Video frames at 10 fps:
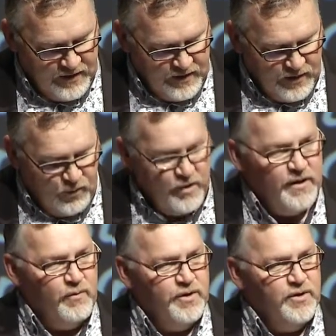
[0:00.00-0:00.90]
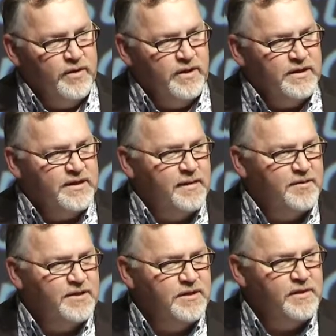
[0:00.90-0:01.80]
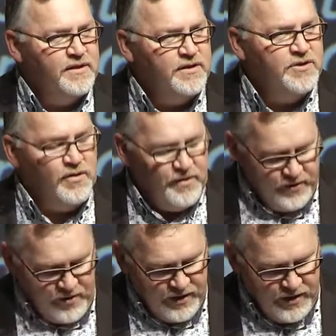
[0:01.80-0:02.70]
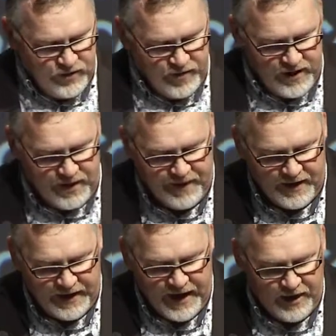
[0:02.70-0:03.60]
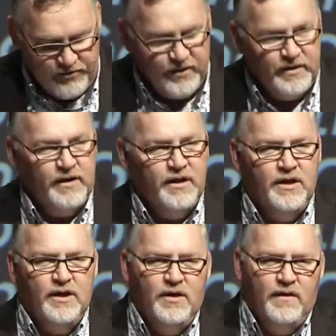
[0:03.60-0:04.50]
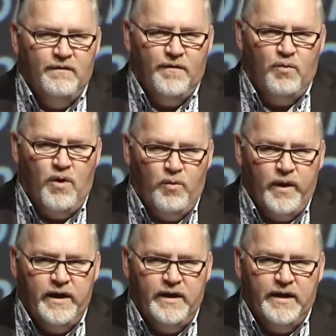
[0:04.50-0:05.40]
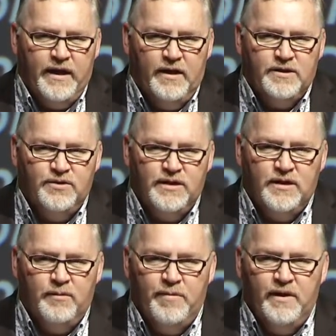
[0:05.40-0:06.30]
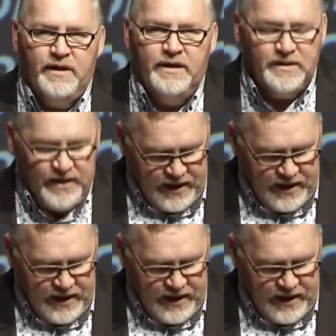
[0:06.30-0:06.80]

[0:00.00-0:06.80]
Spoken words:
The work that we're doing in establishing the Building Control Authority is really about catering for what we at Housing New Zealand are building as state